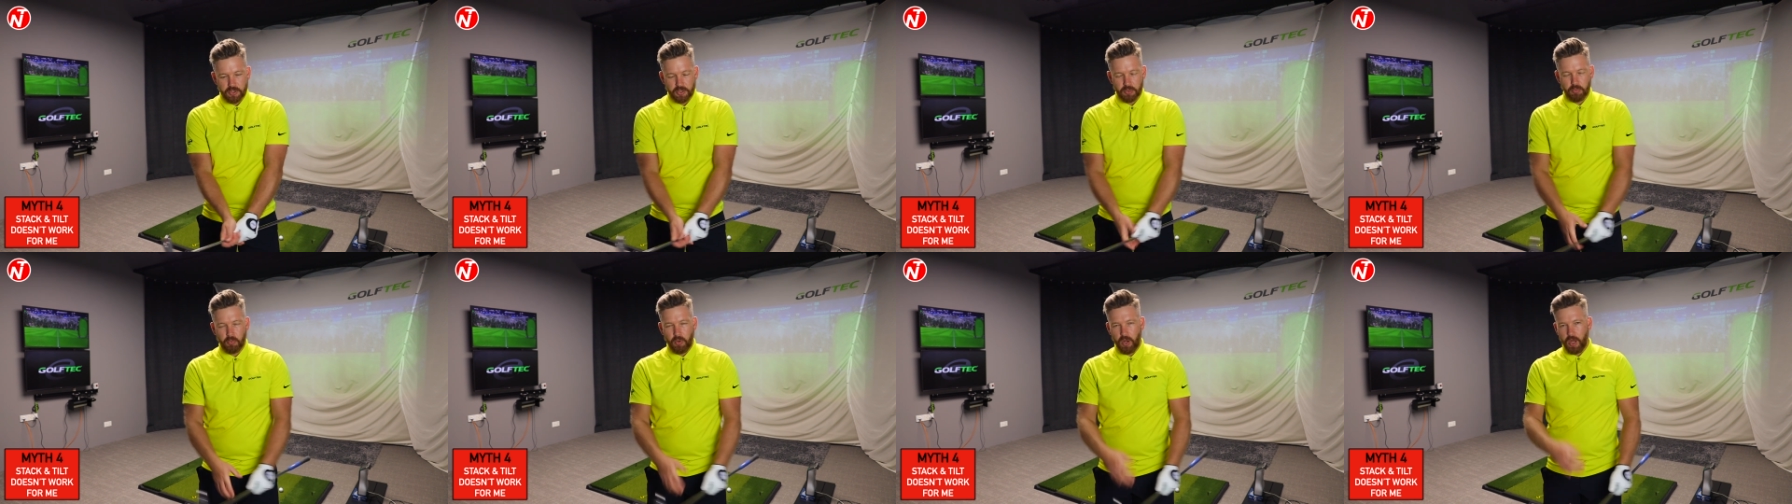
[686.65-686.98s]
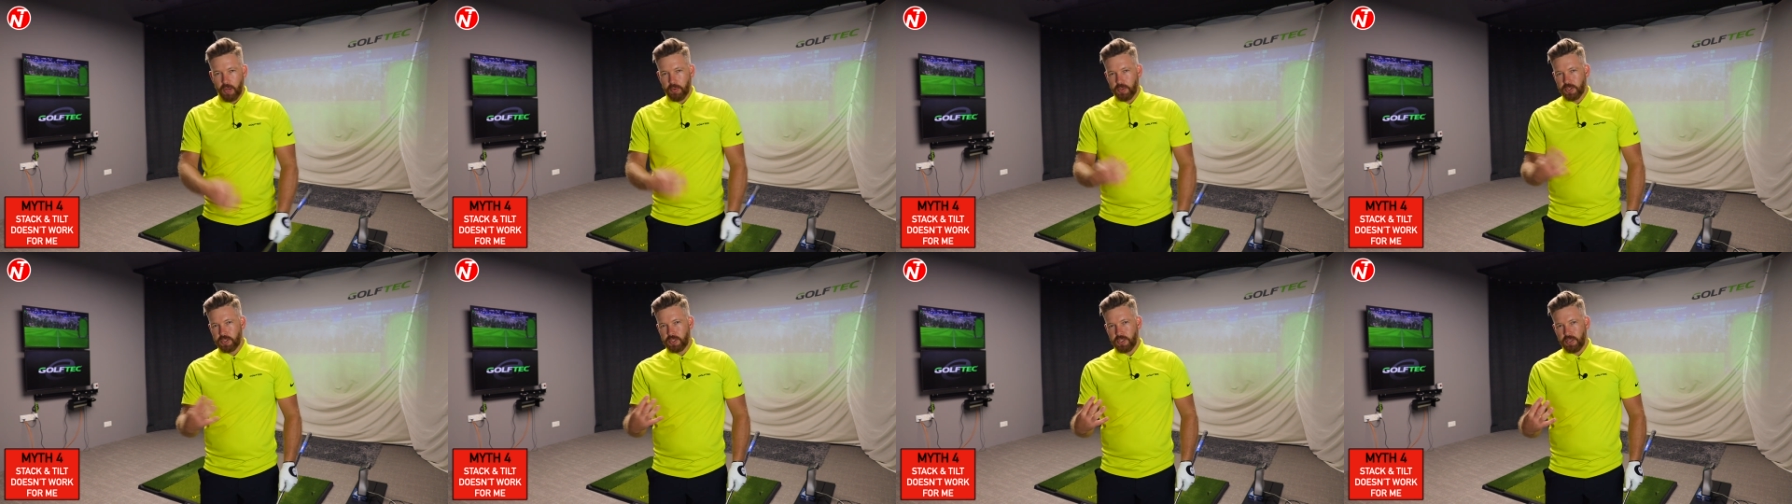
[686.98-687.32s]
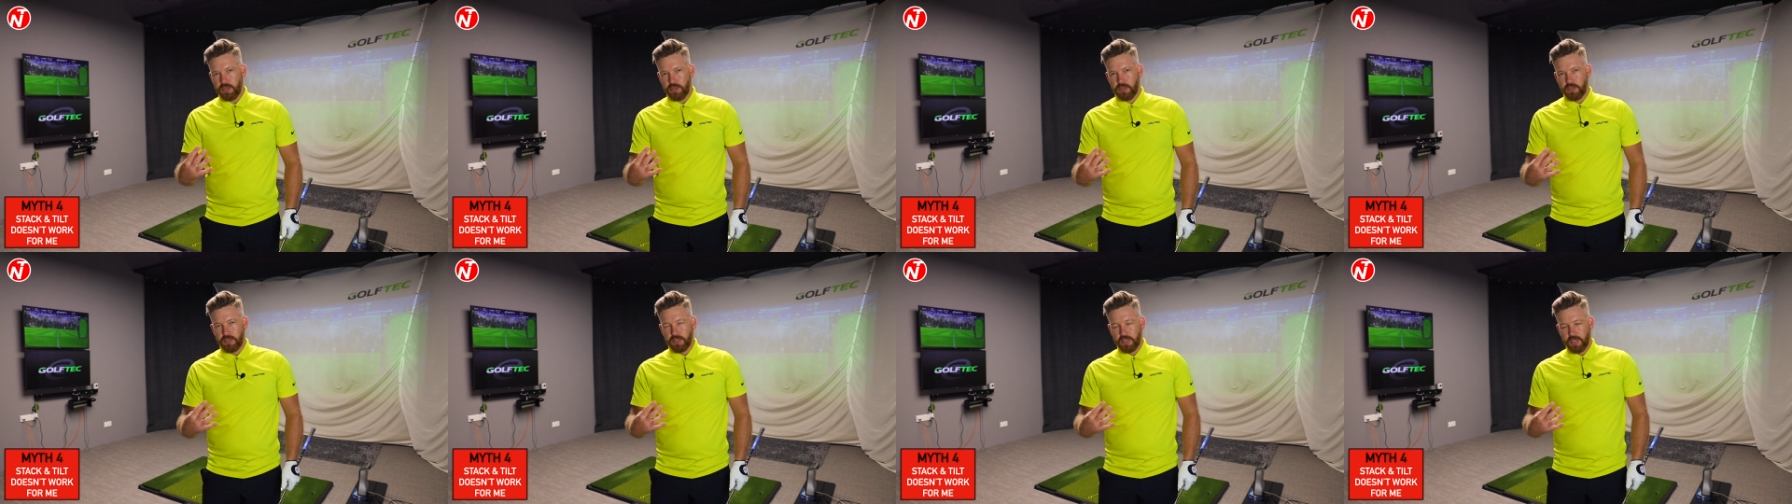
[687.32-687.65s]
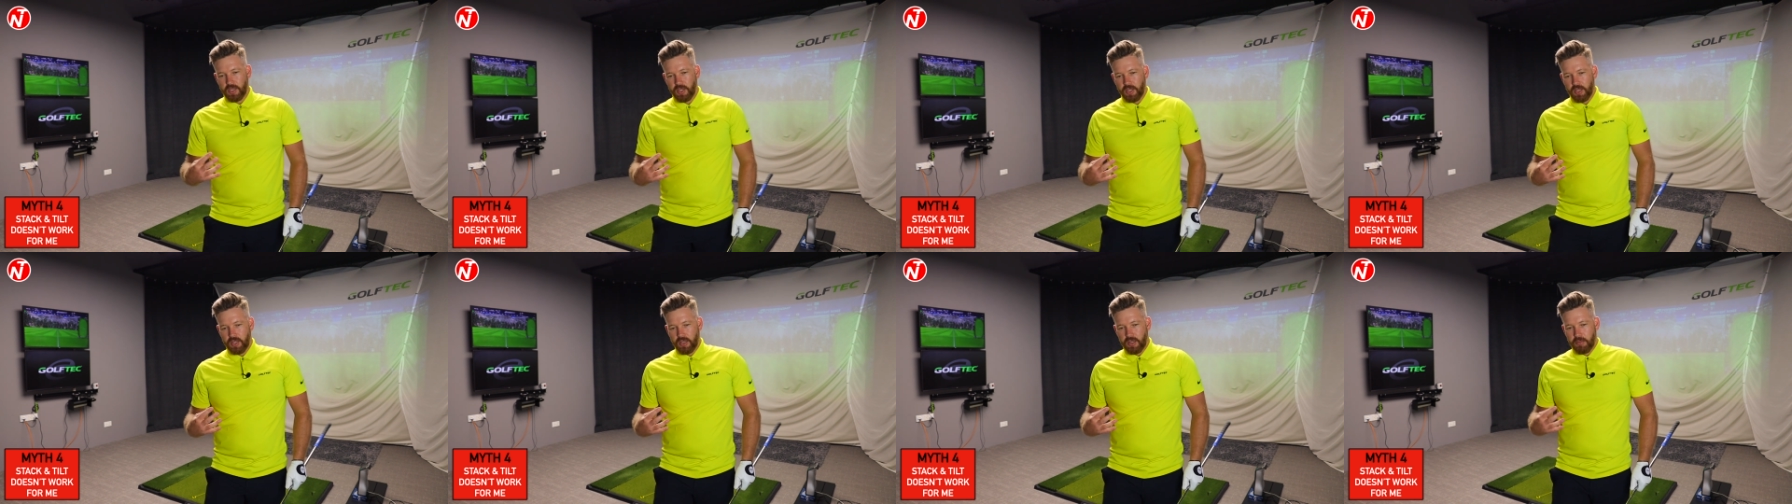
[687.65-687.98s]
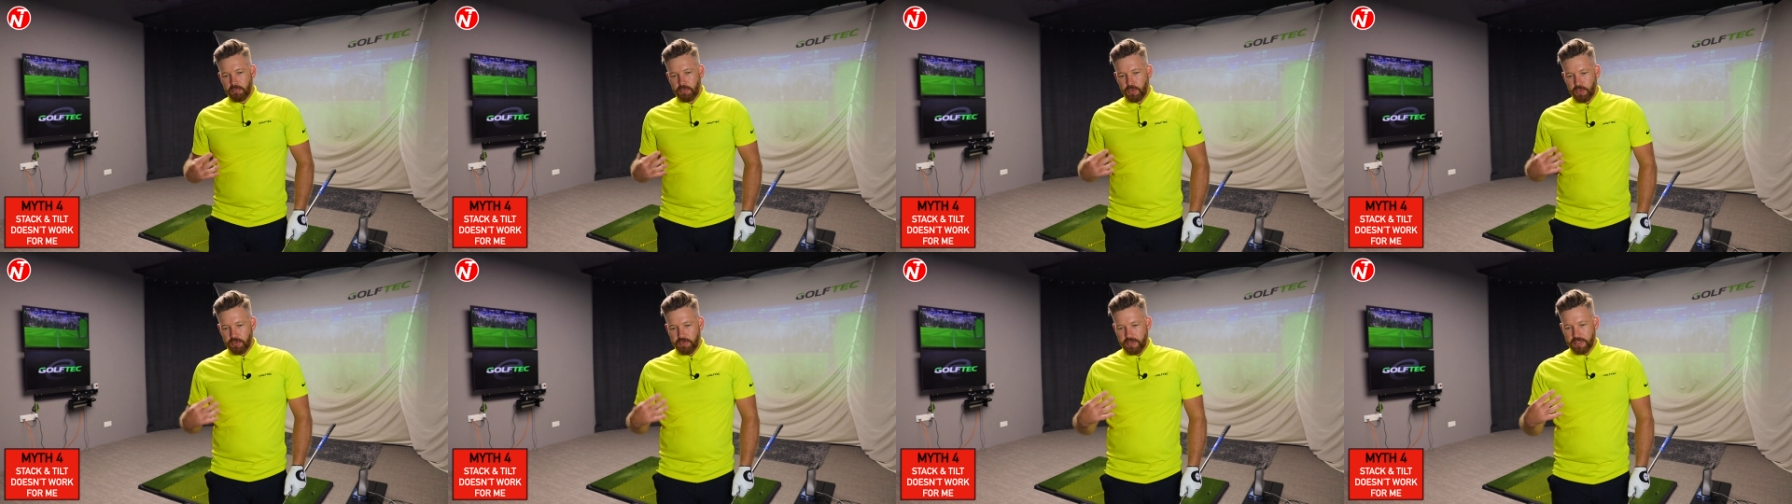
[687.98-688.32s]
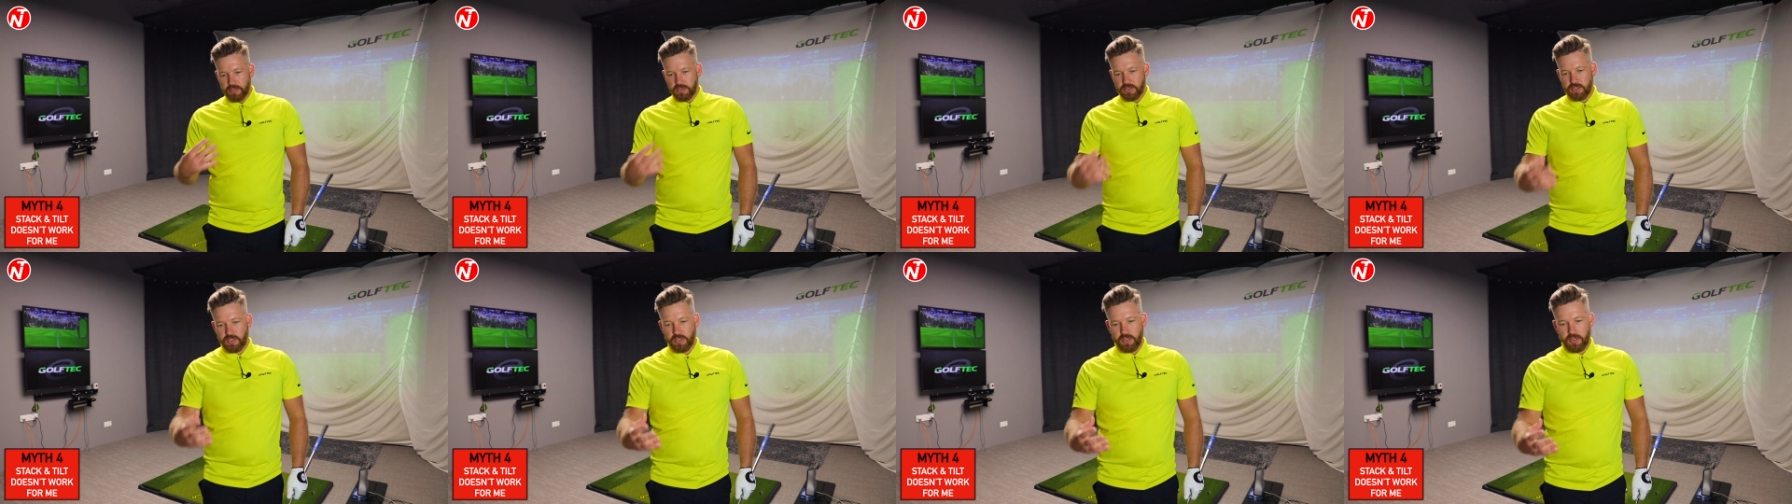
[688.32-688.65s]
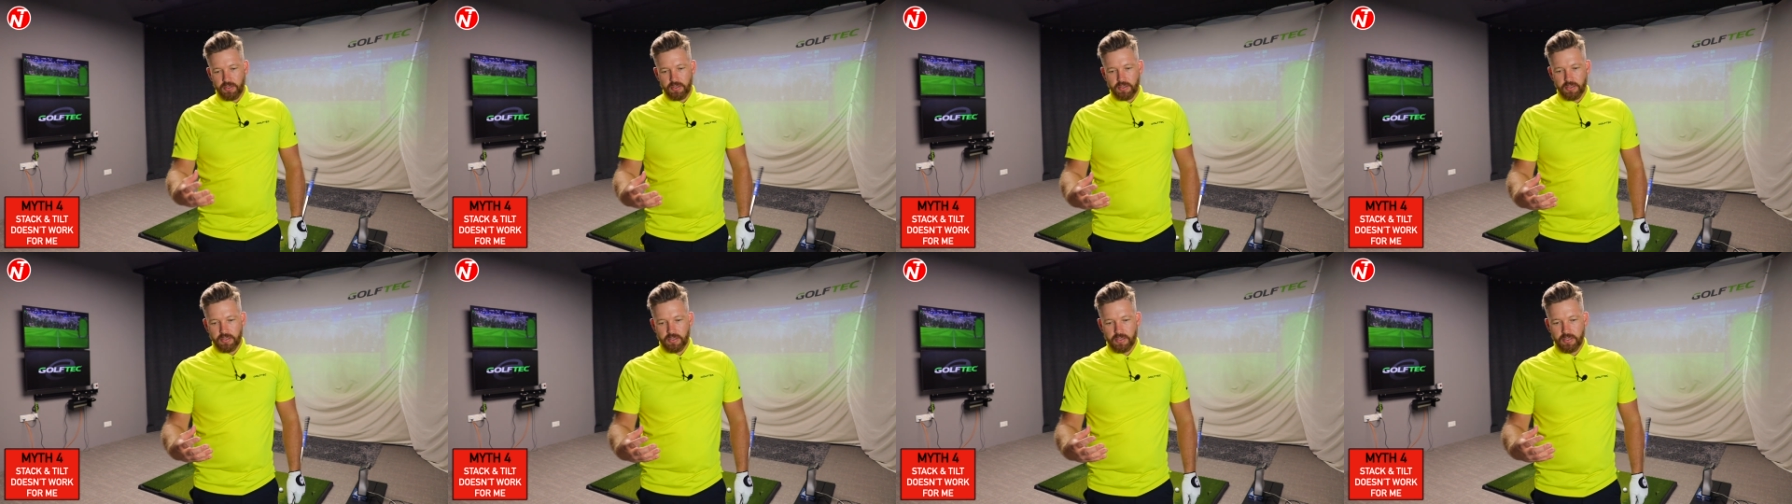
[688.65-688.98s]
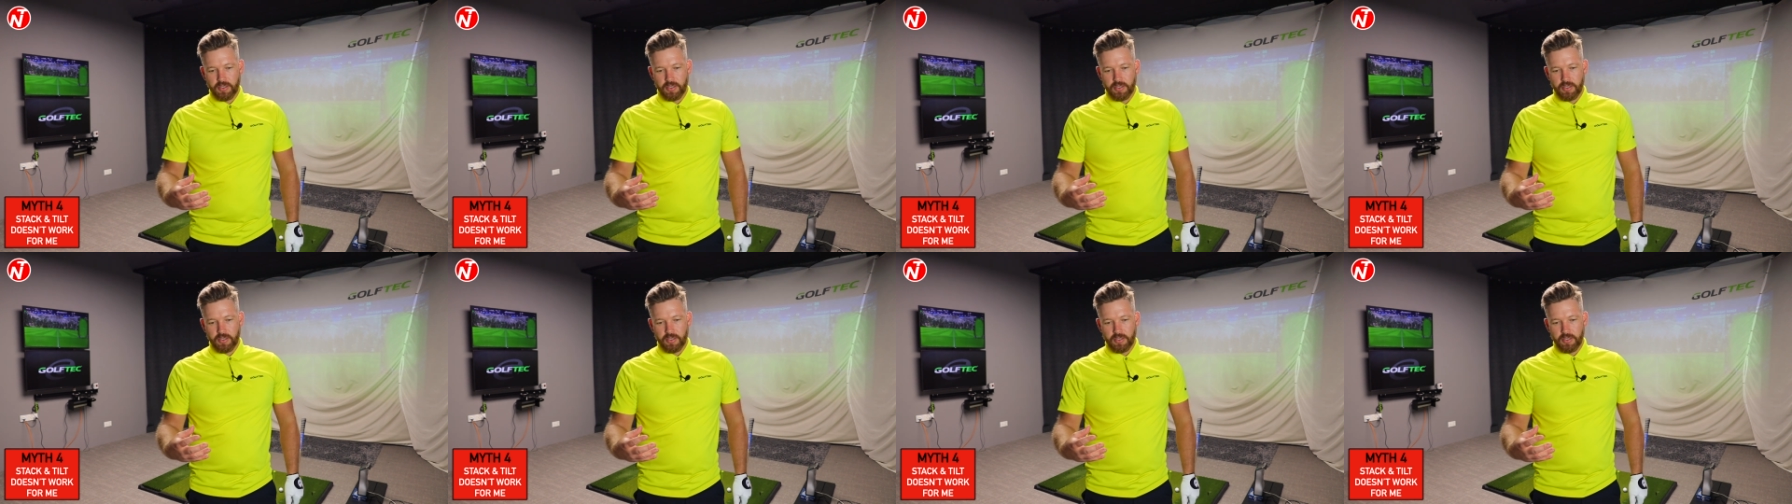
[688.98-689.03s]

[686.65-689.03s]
So why would you move into